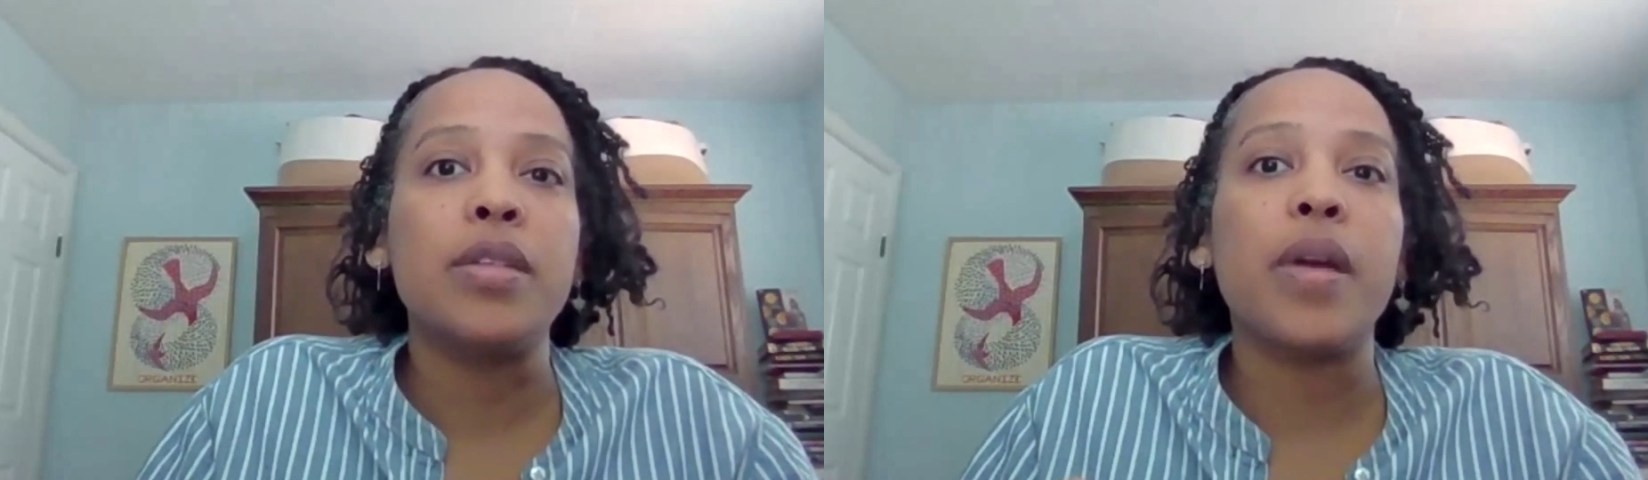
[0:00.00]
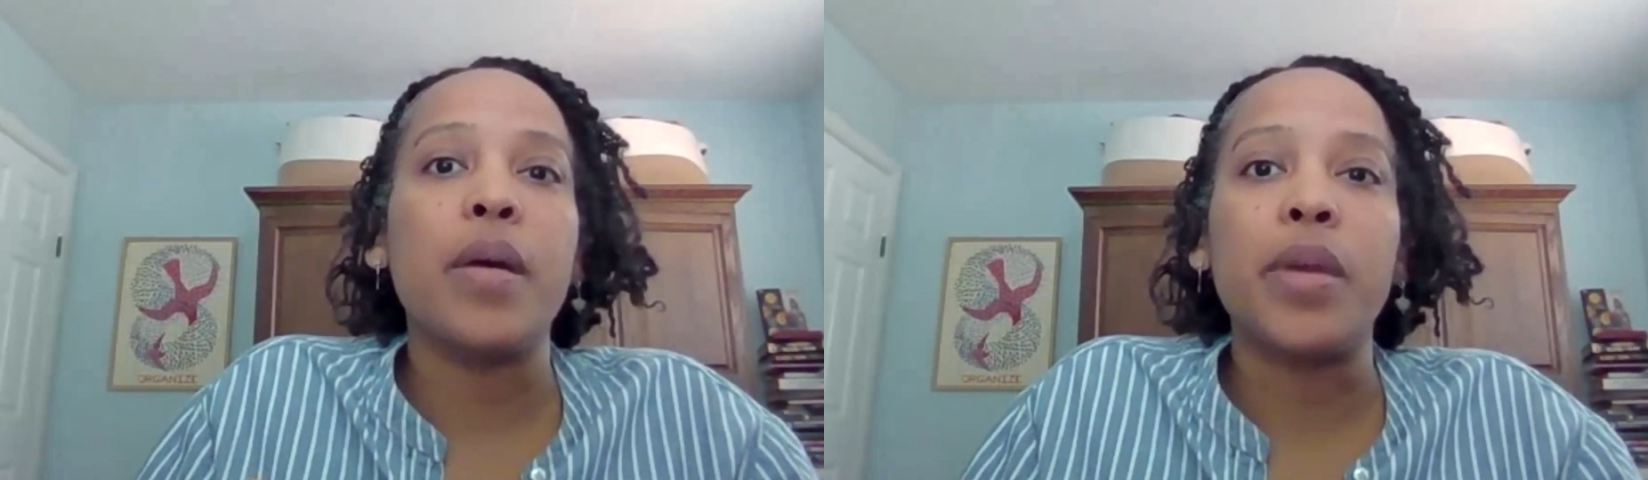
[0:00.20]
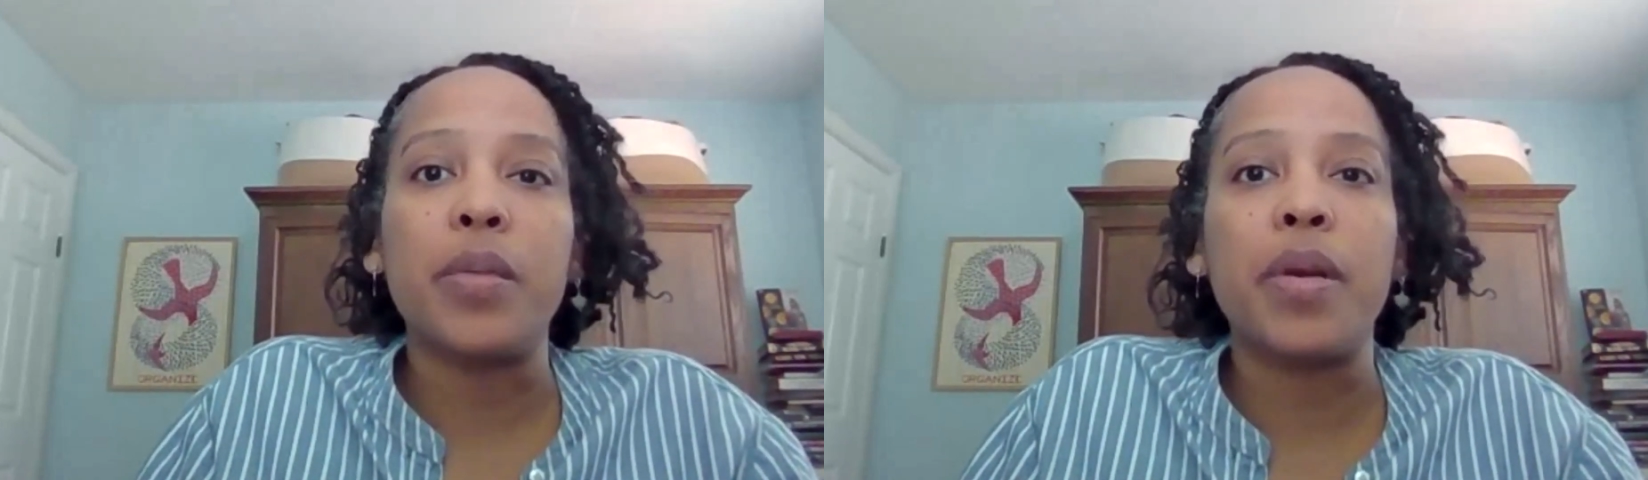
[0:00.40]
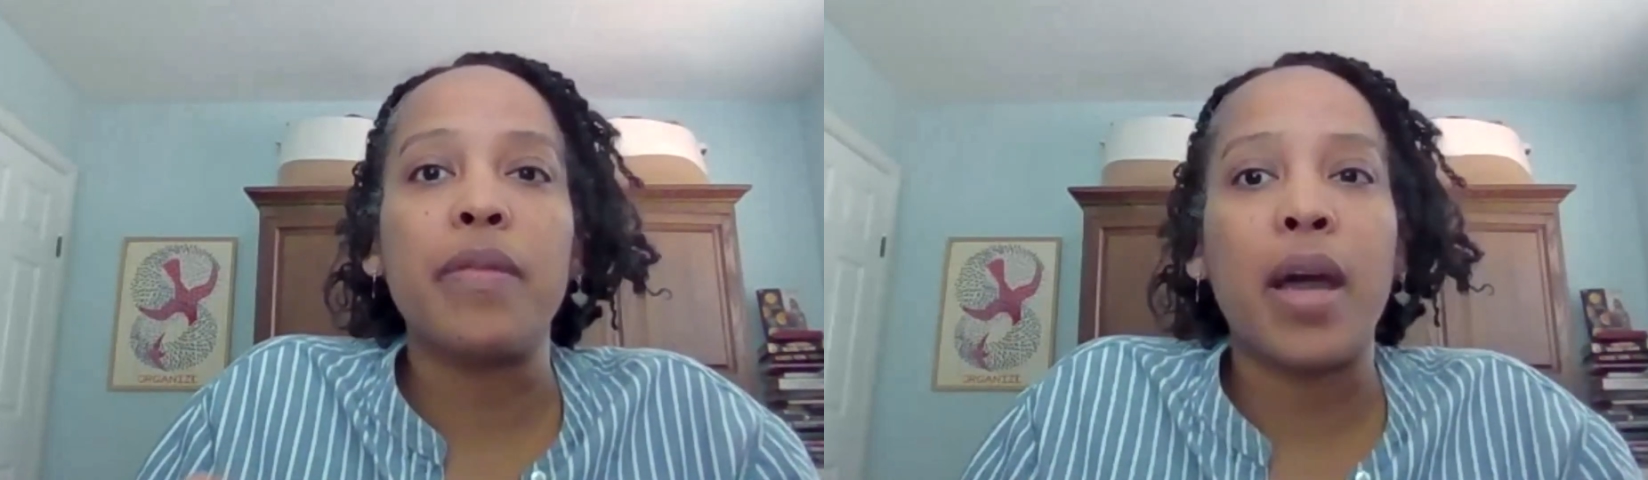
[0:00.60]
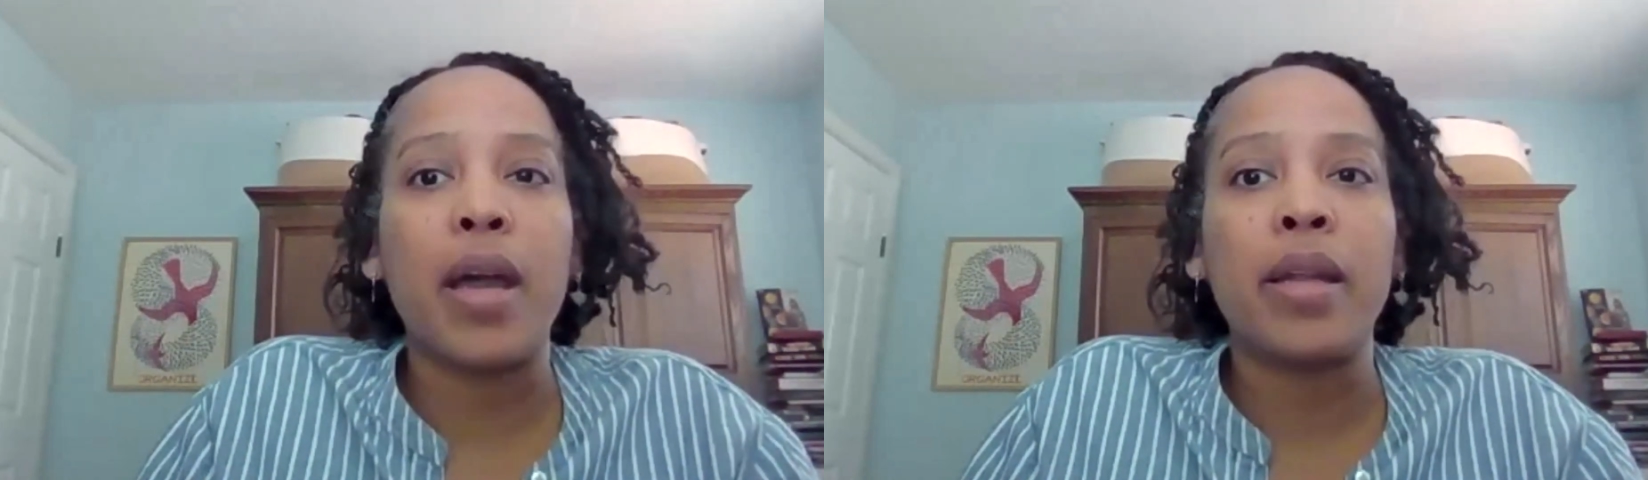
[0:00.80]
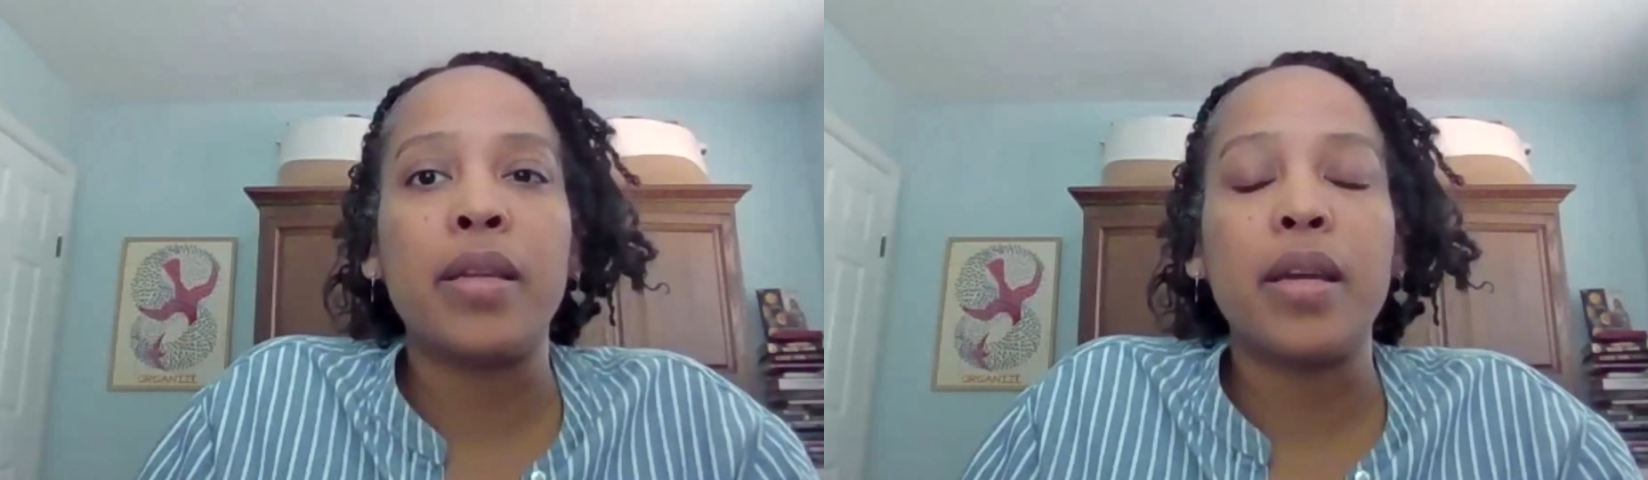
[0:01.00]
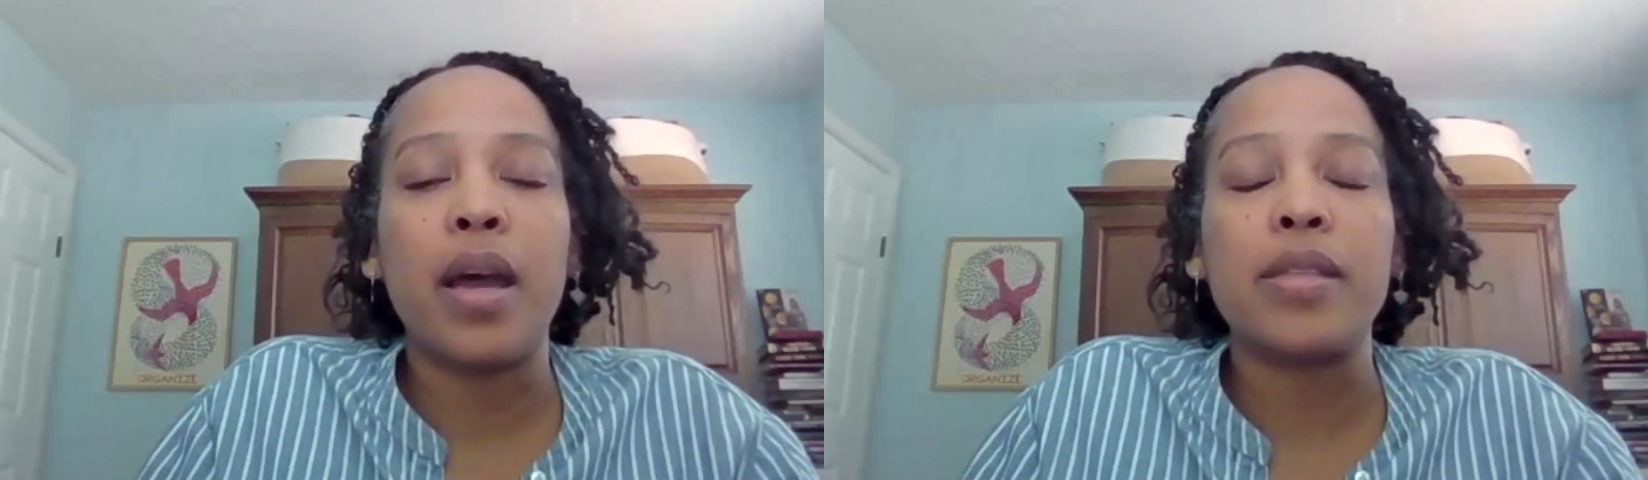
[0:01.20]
so that we could provide